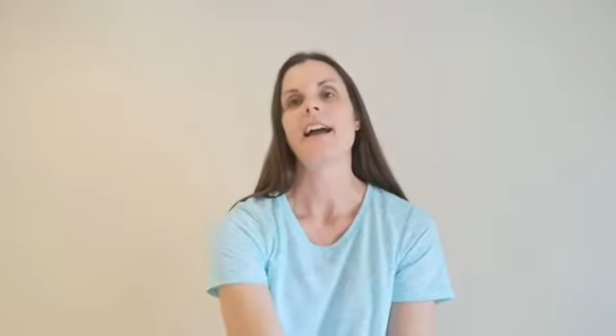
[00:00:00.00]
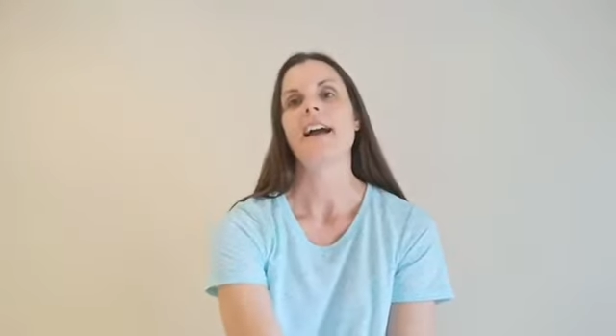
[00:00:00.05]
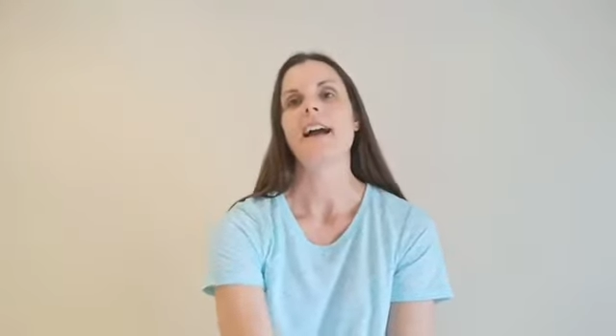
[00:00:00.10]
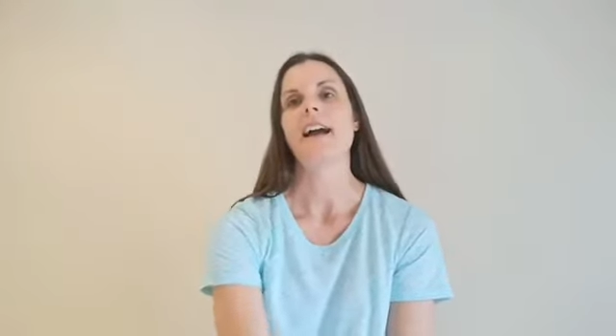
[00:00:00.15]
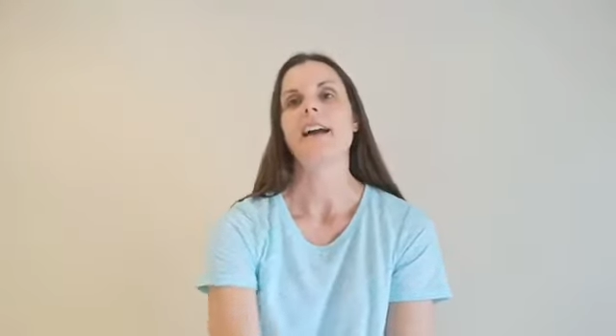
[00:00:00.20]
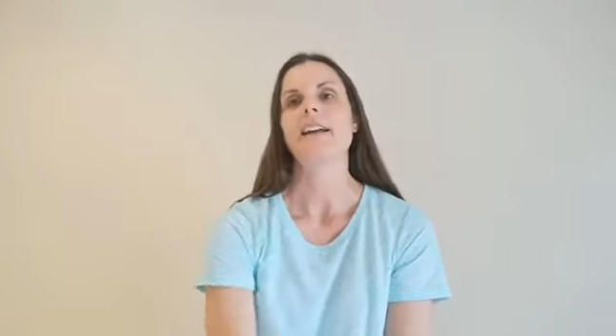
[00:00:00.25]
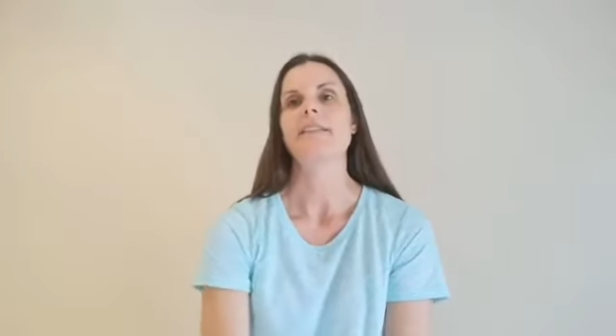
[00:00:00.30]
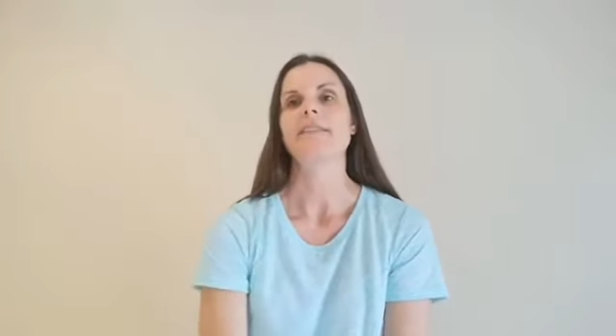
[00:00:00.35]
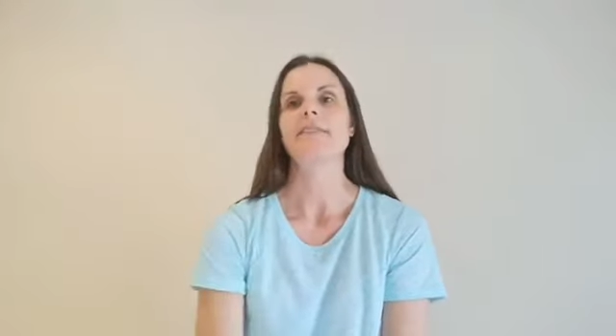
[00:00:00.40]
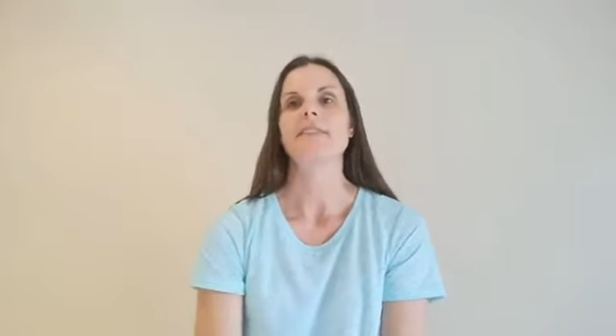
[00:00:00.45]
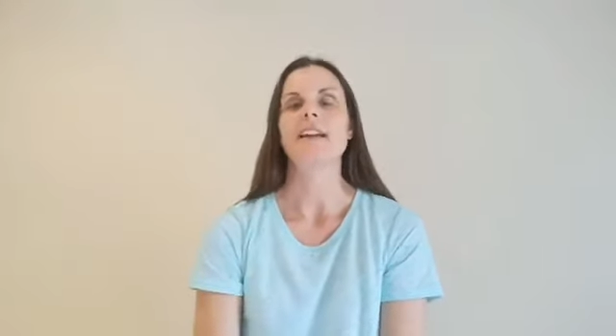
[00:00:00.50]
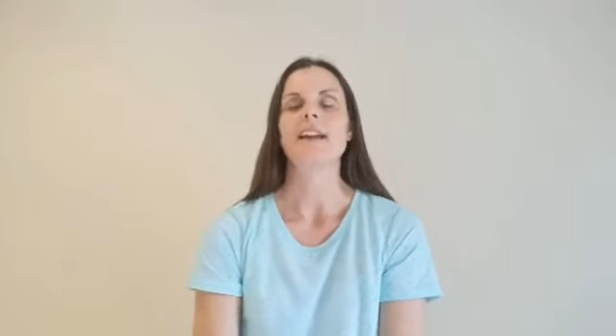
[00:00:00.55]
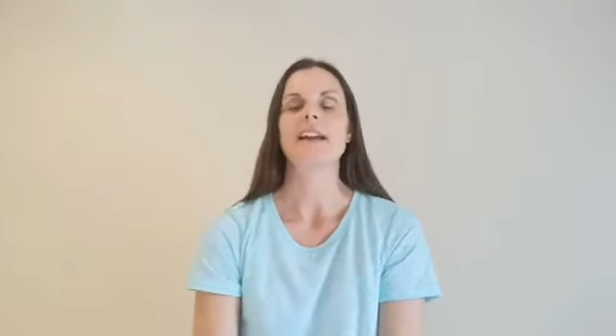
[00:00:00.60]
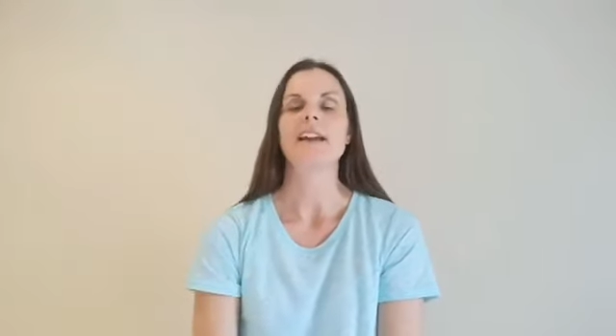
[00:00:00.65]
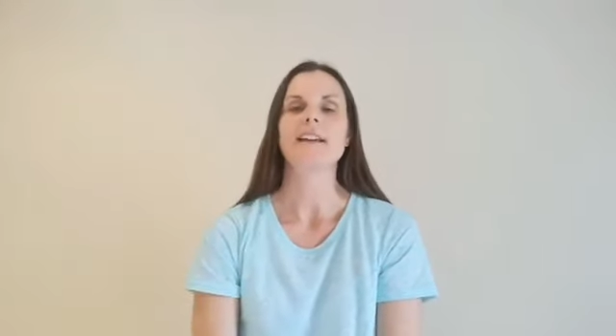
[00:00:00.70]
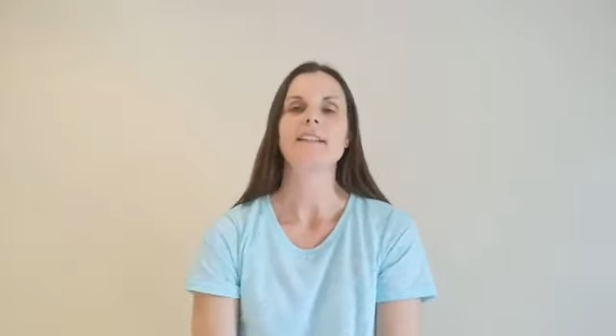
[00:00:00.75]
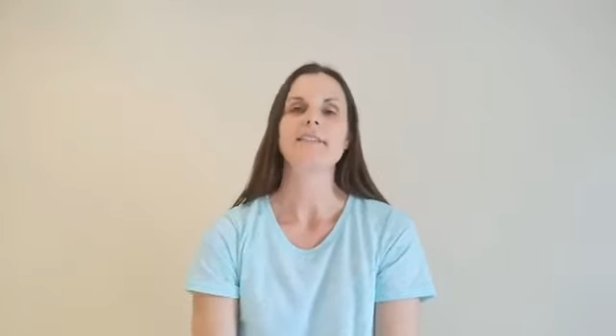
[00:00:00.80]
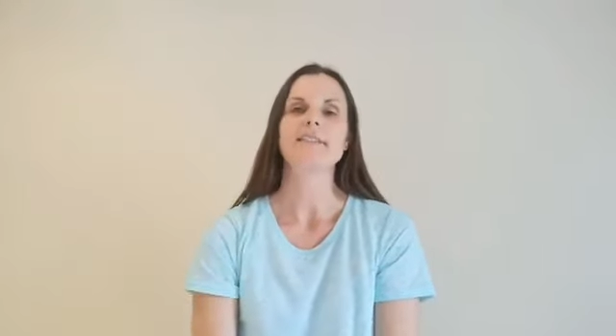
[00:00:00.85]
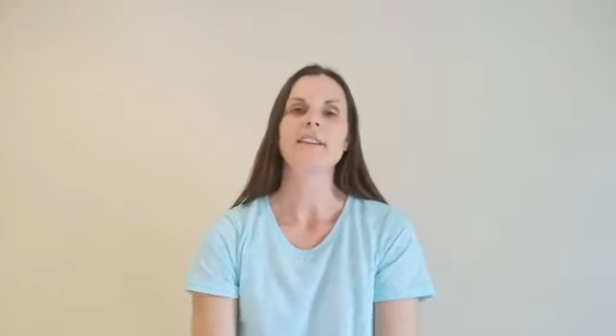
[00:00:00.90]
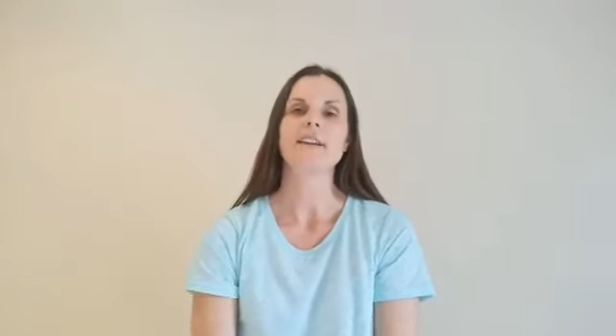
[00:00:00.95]
And
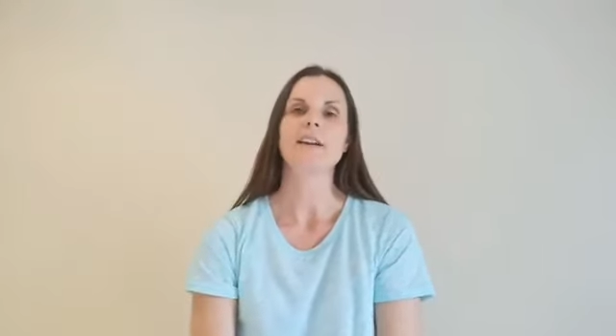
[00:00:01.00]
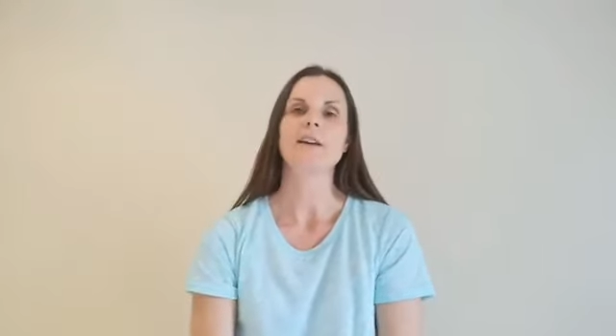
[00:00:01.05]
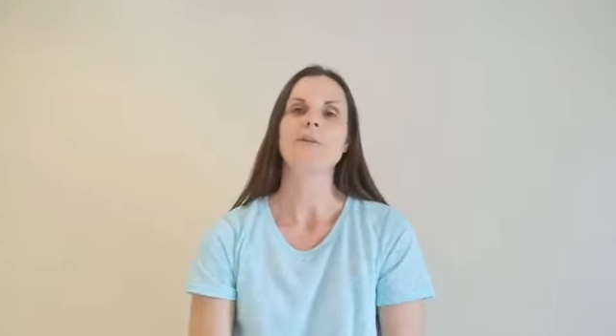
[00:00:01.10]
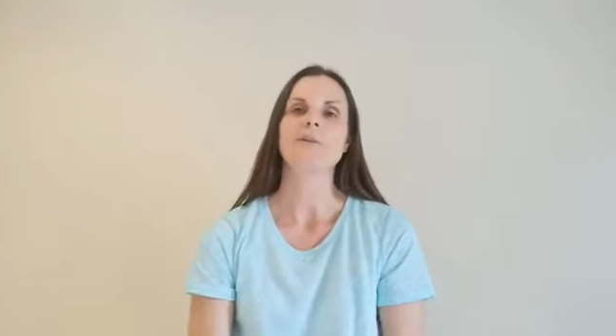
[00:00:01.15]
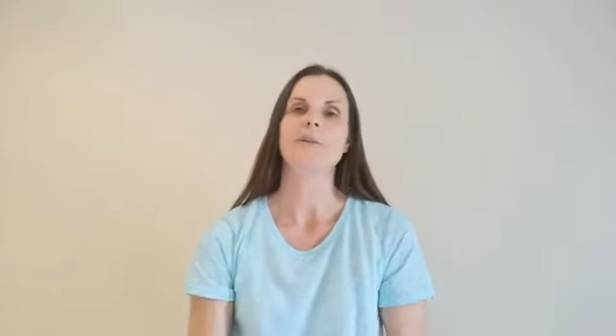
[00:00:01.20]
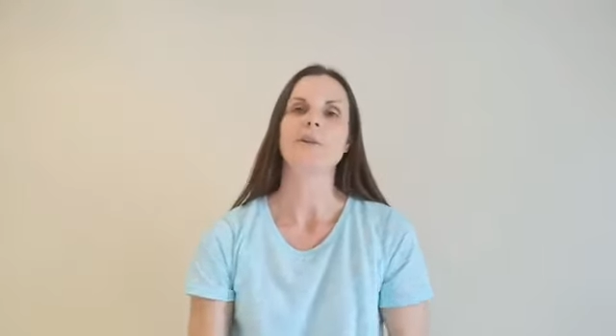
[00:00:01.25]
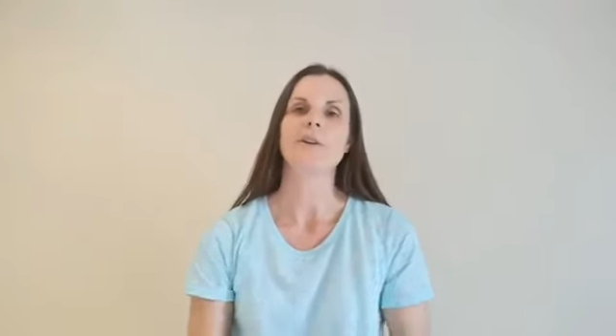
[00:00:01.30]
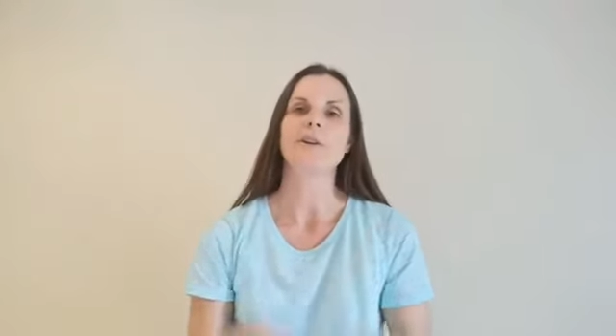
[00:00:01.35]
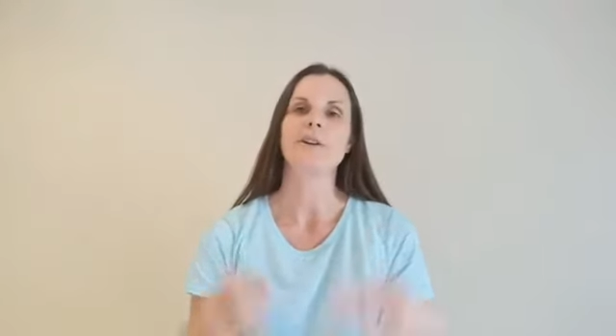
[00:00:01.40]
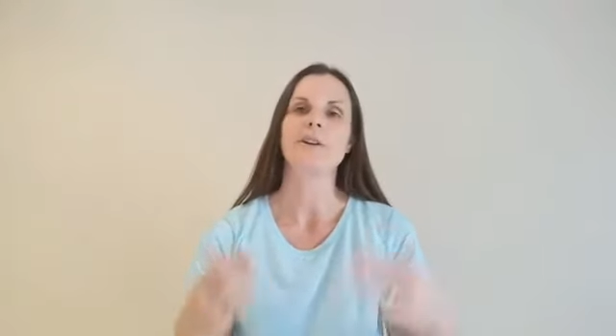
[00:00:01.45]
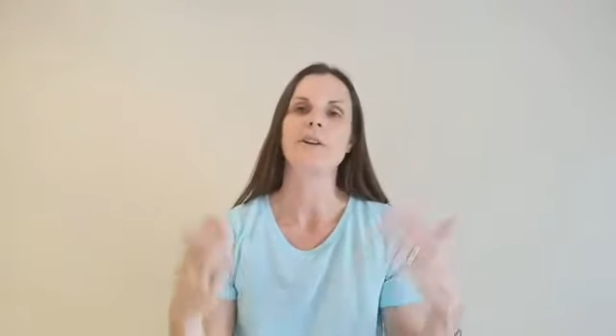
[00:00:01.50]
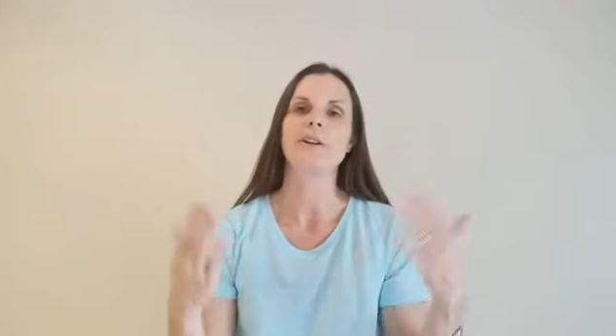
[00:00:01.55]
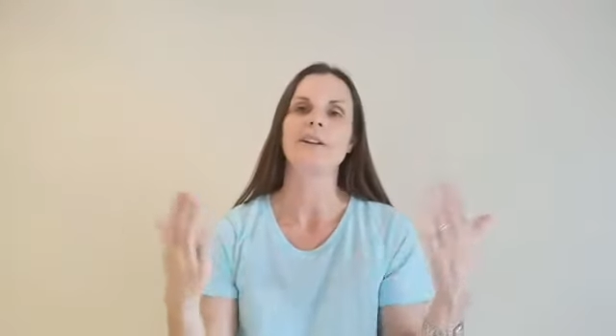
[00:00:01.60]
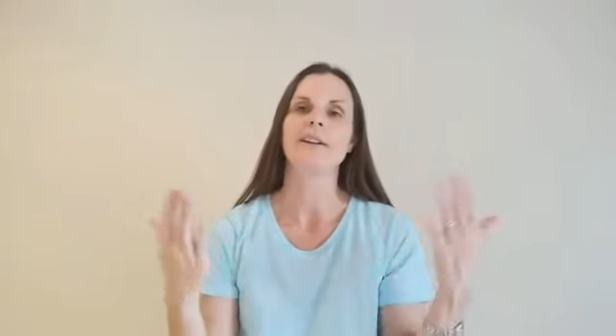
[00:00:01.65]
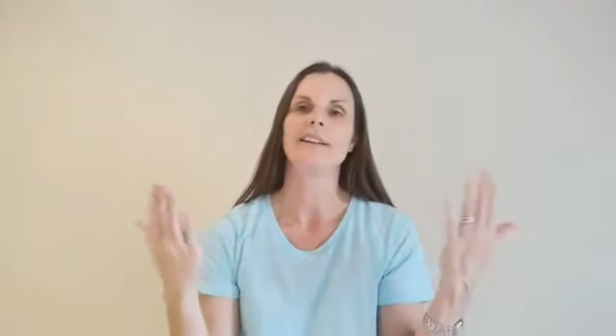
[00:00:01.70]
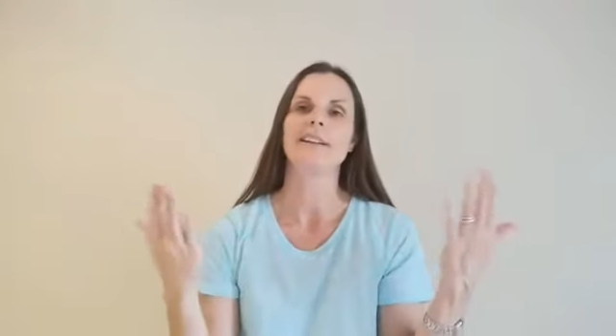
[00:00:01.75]
then there were